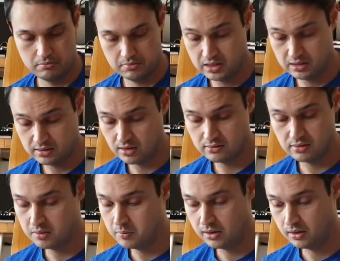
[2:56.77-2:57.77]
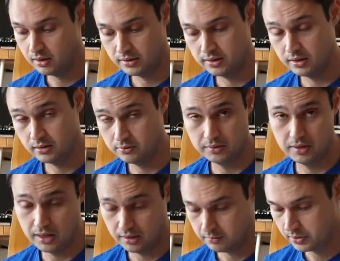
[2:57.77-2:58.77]
They sound similar at the end of the
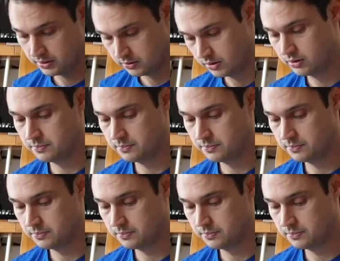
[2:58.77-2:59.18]
day, but